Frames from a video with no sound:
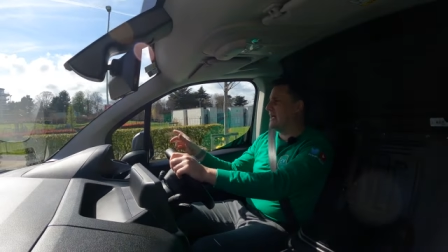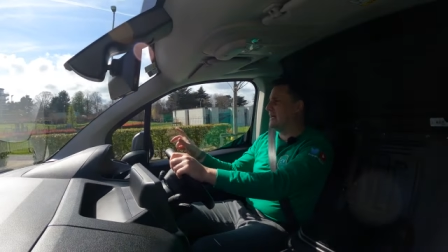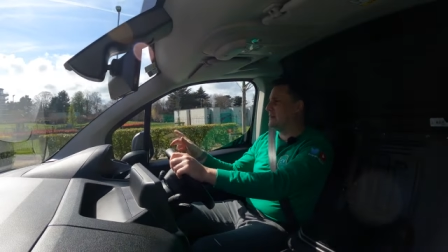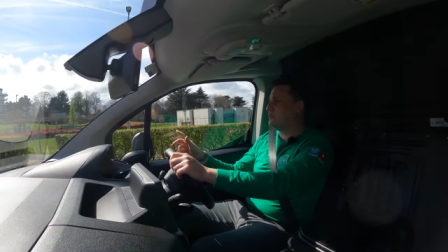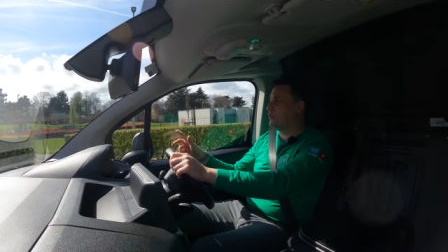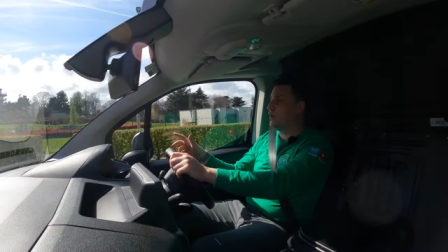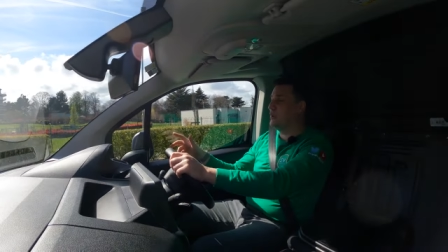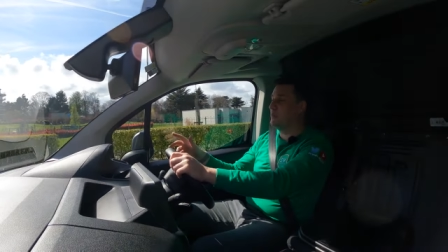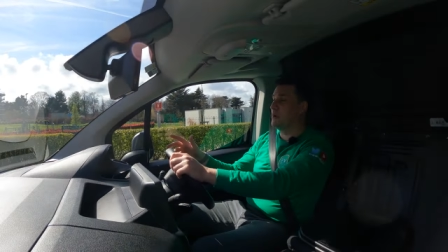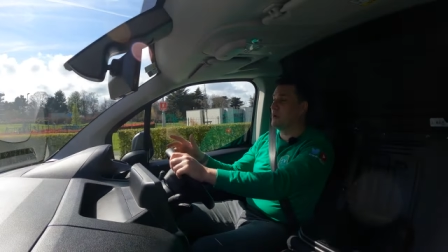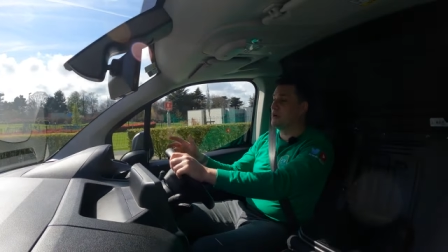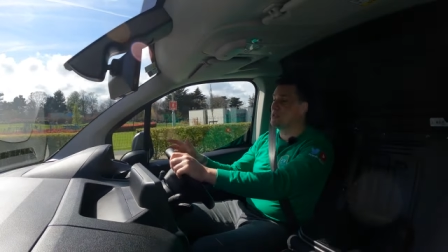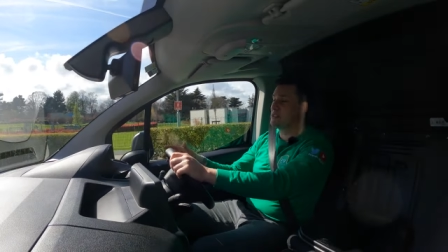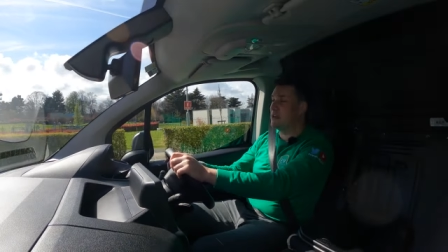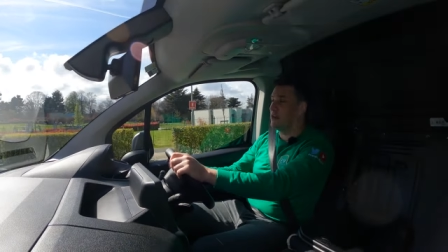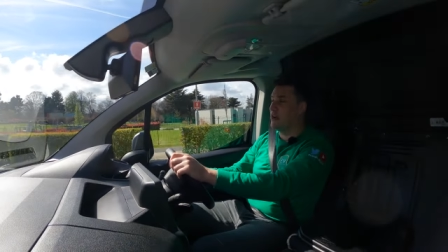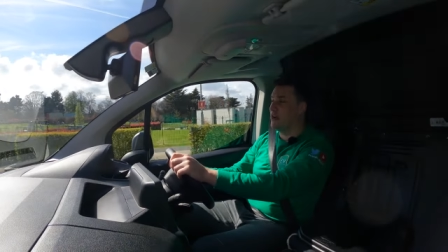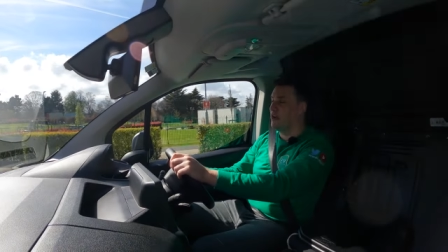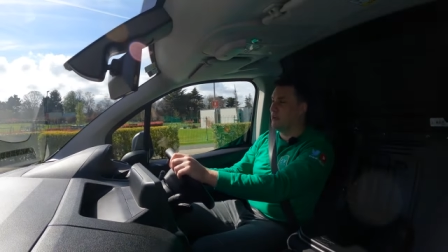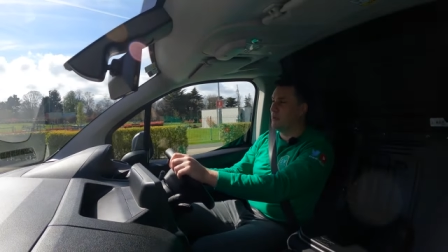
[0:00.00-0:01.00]
Wing mirrors,
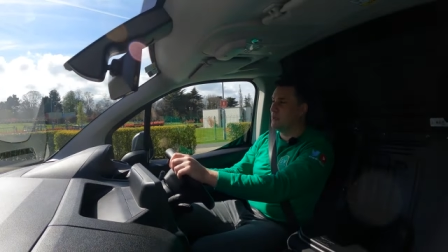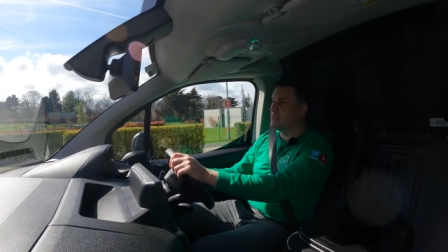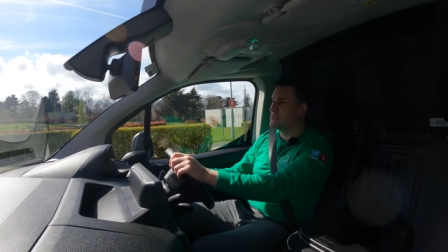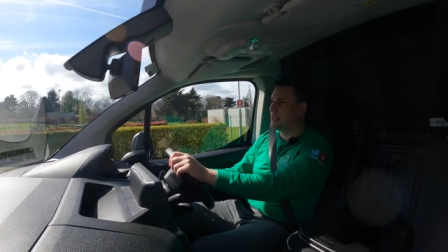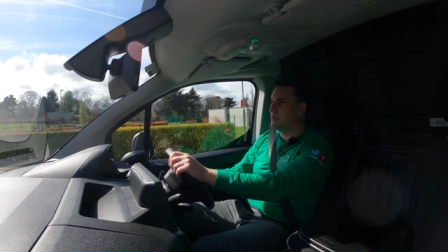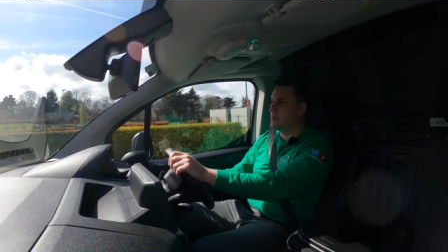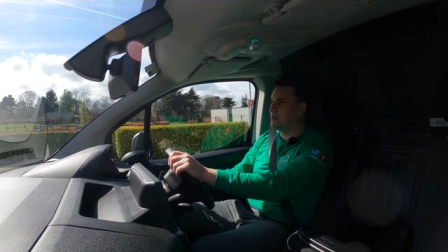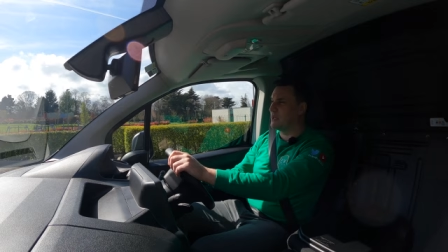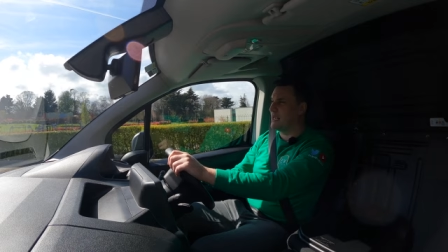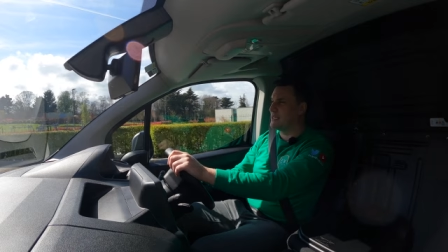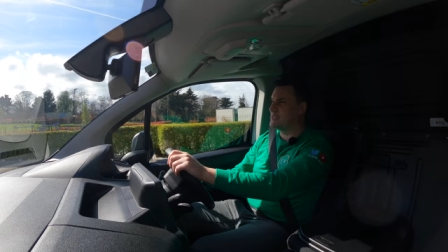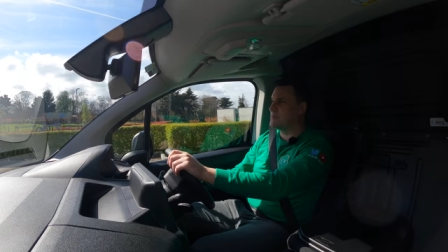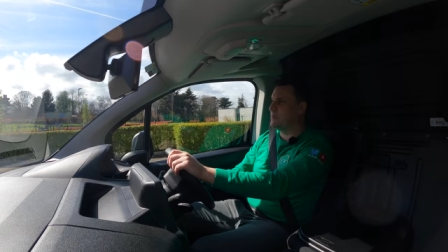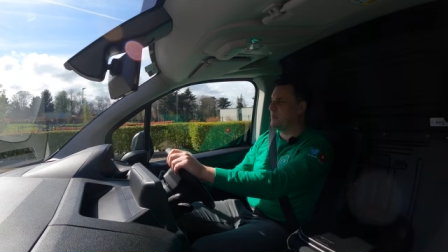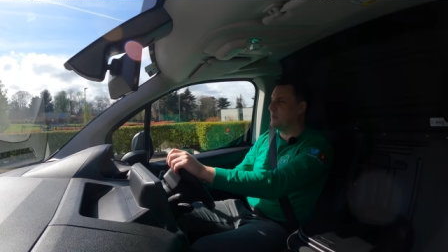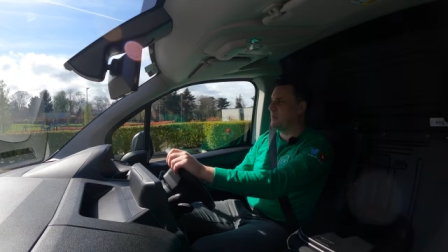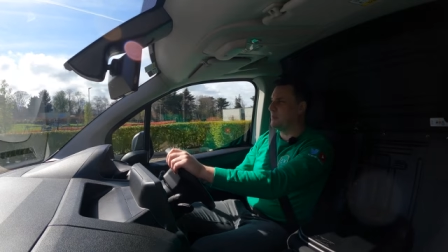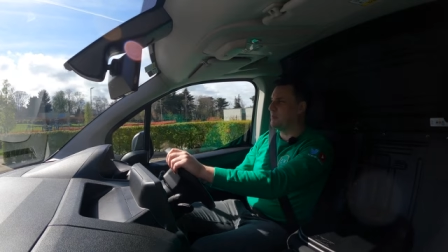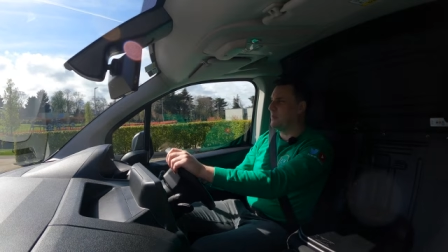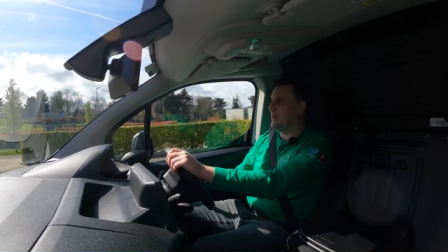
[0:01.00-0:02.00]
I always say, would like to be
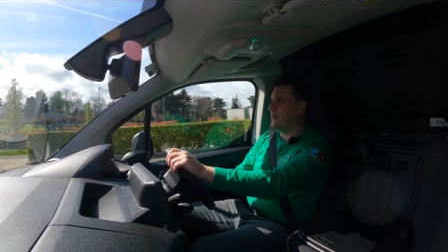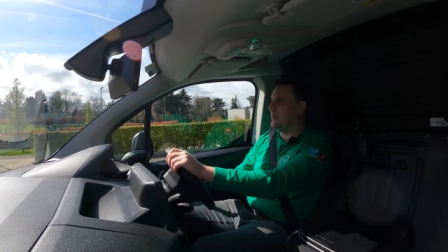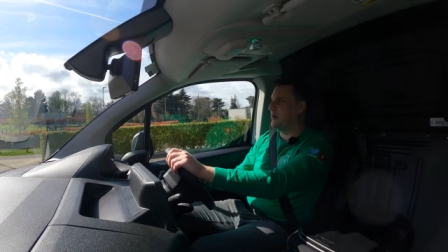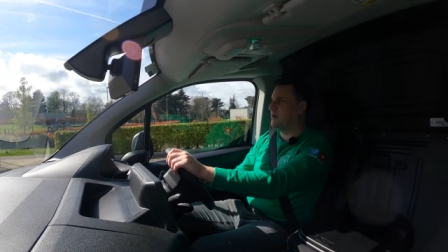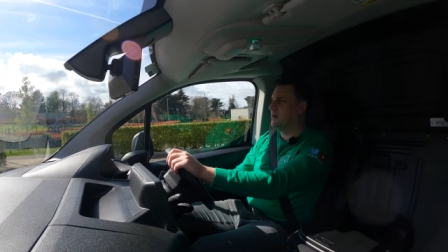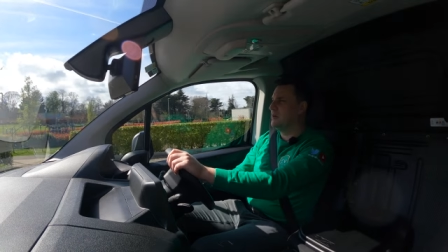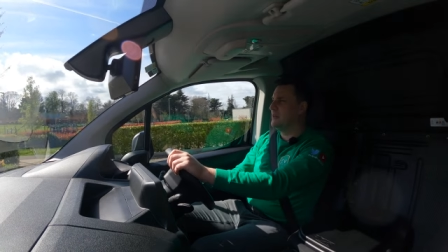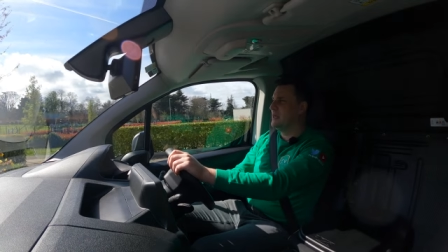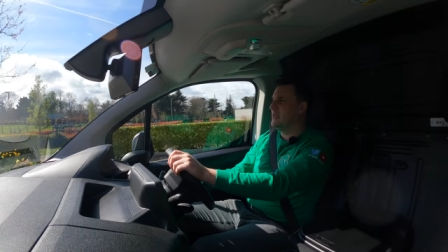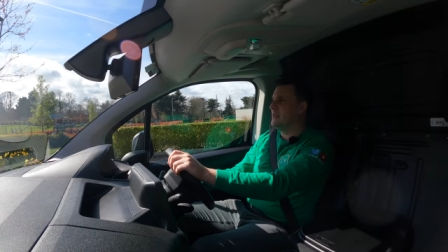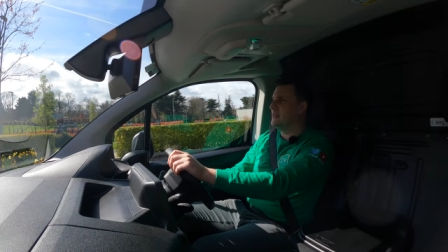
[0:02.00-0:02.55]
a bit bigger,